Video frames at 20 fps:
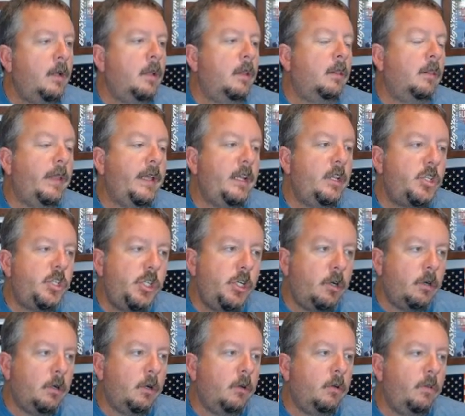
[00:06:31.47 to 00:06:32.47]
Latest
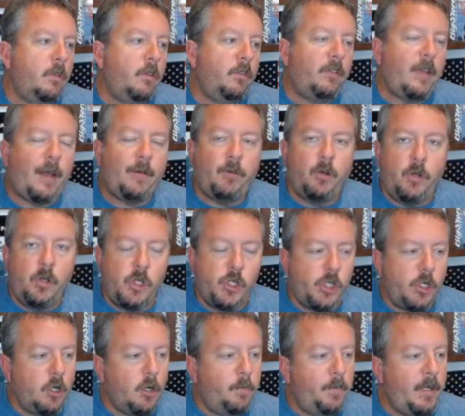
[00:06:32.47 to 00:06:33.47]
Euro, this afternoon's
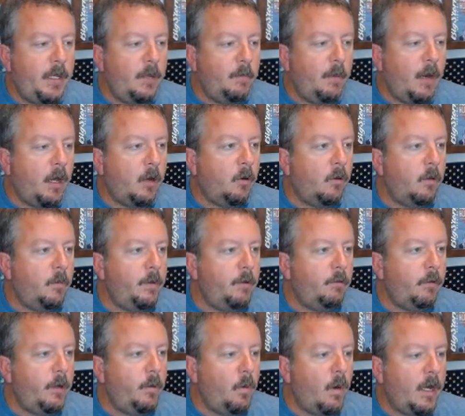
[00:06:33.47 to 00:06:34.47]
European model. Let me
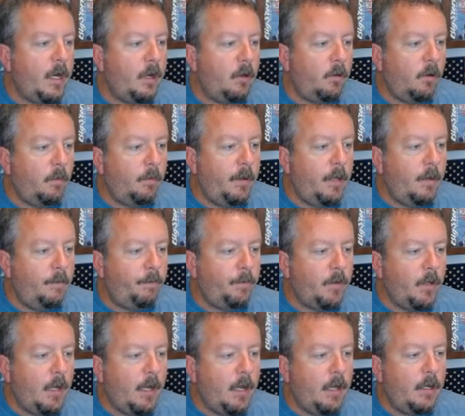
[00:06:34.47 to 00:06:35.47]
rewind it a little bit.
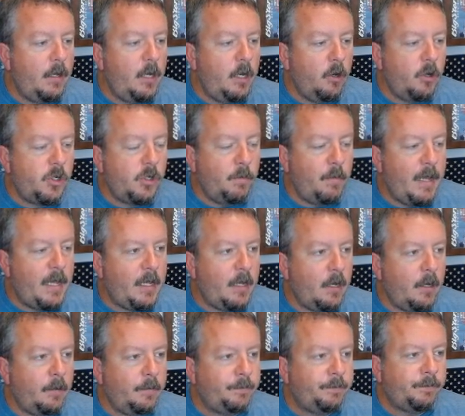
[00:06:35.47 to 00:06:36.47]
Near
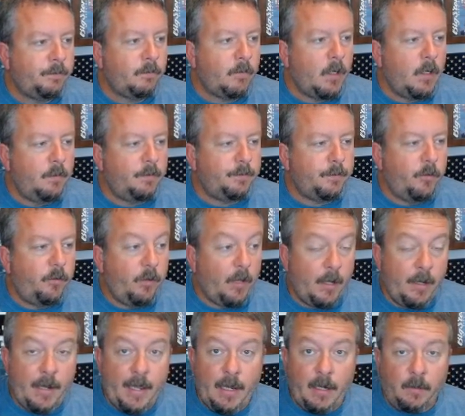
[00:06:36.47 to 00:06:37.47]
Jamaica,
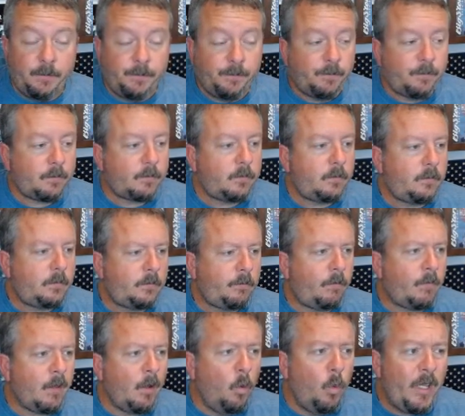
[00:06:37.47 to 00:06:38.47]
Sunday,
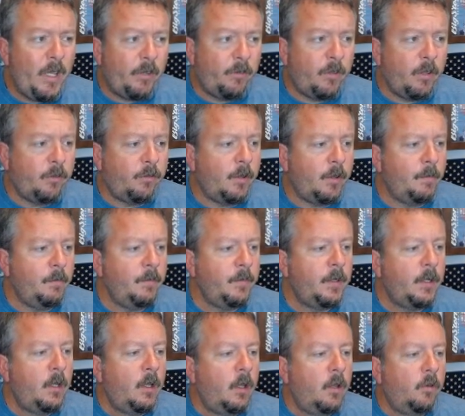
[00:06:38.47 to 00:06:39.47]
weak system.
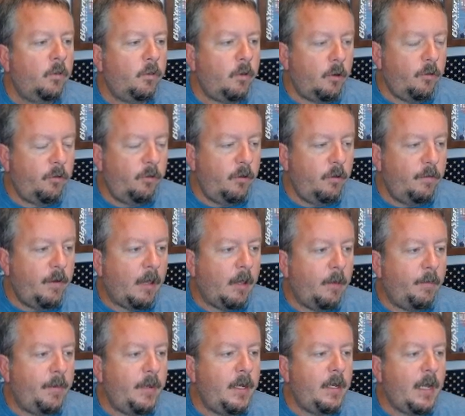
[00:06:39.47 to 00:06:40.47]
Starts to
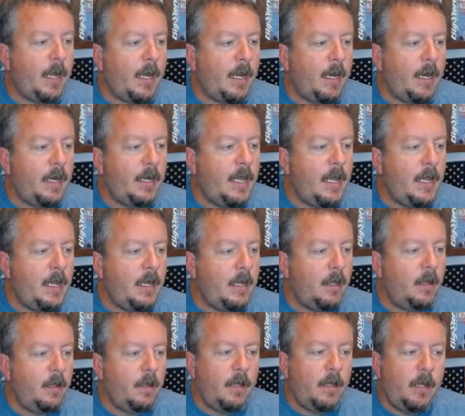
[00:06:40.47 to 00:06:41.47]
develop it,
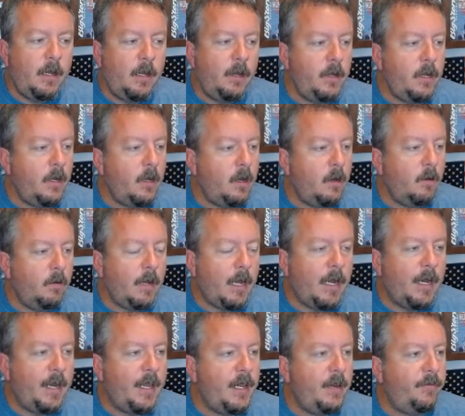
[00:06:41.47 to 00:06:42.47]
9:98, and here you go,
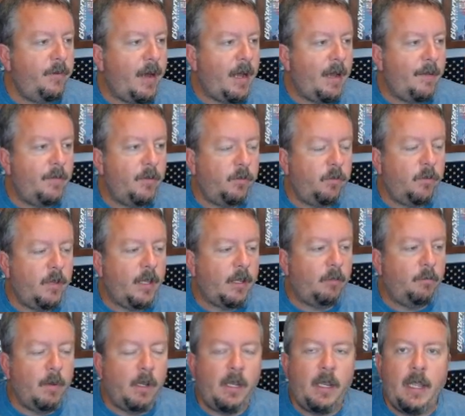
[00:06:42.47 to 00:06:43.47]
9:85. This is
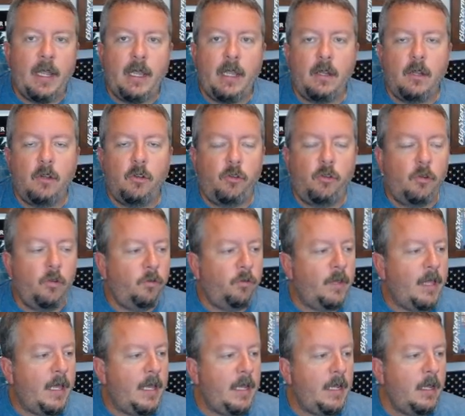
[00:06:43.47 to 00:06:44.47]
next Monday into
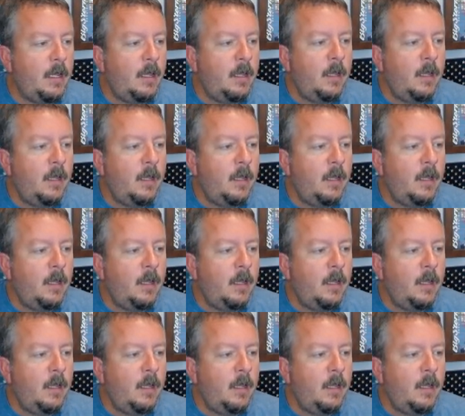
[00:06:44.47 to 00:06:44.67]
Tuesday,